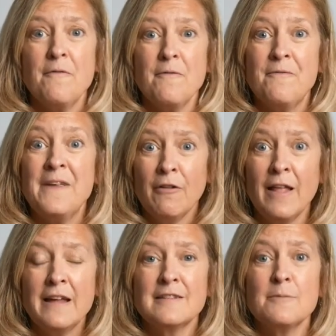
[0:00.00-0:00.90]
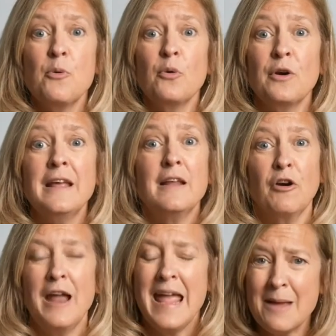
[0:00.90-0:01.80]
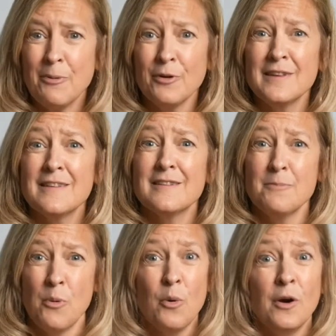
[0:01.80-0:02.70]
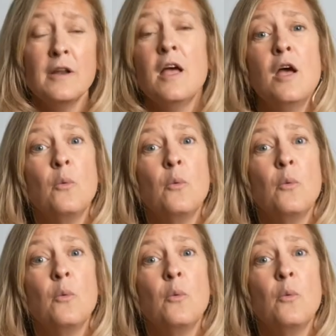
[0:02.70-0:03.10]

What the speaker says: feel like supporting and are able to support,